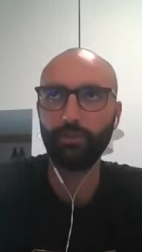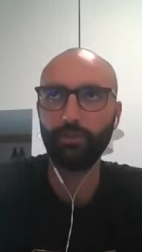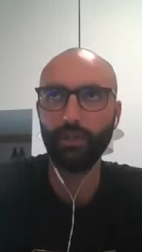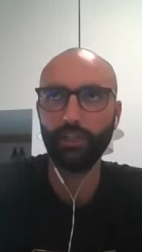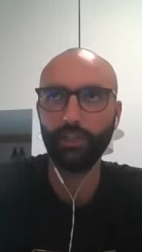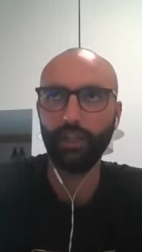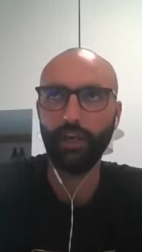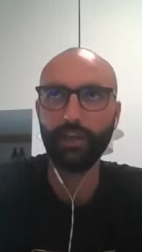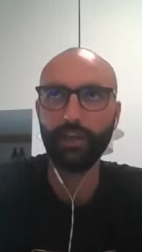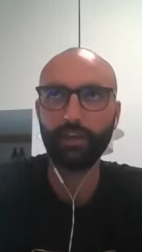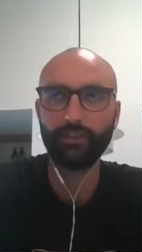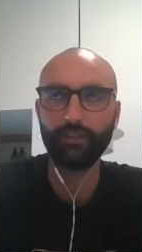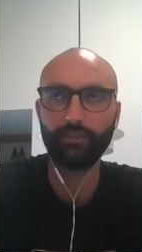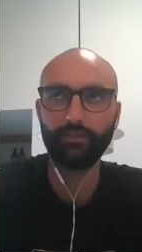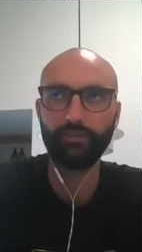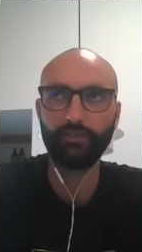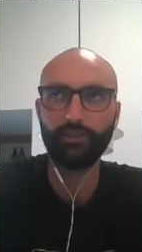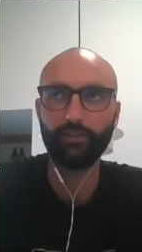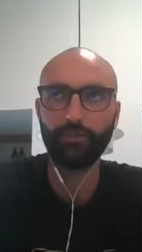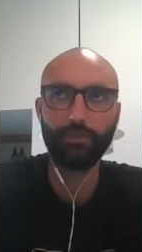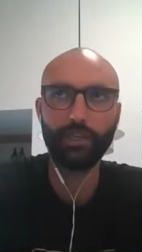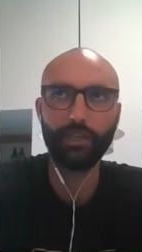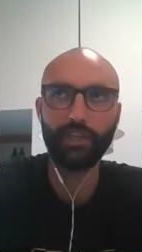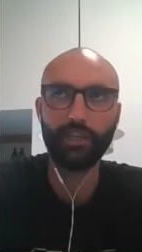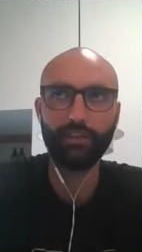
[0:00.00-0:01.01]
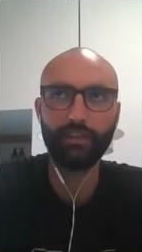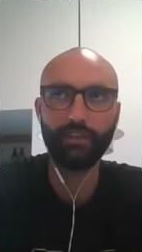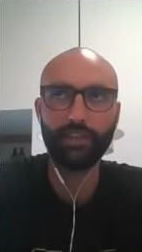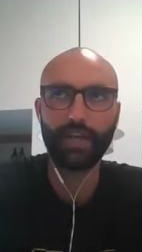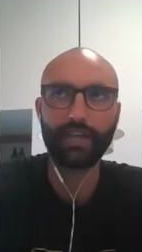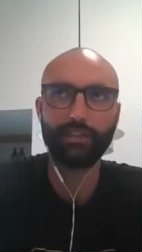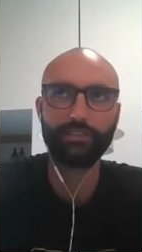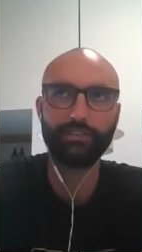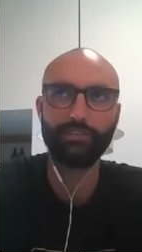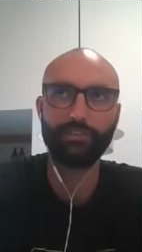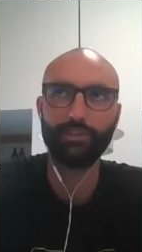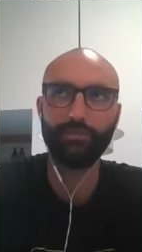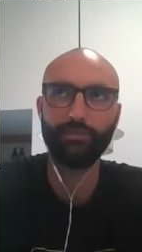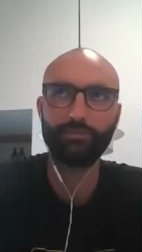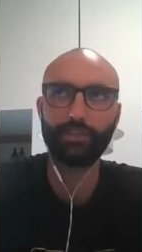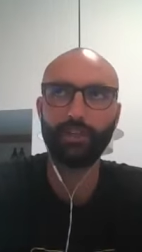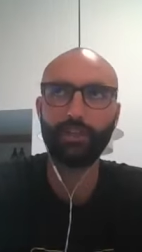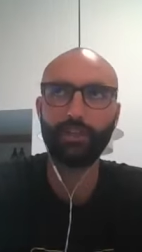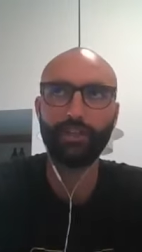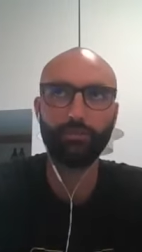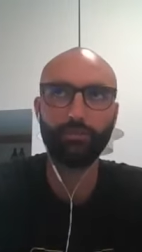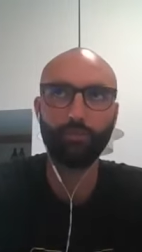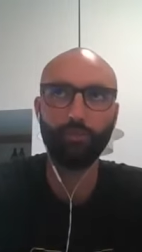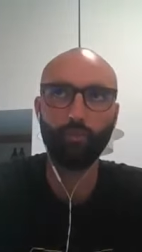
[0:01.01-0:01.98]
But like to me, that seems like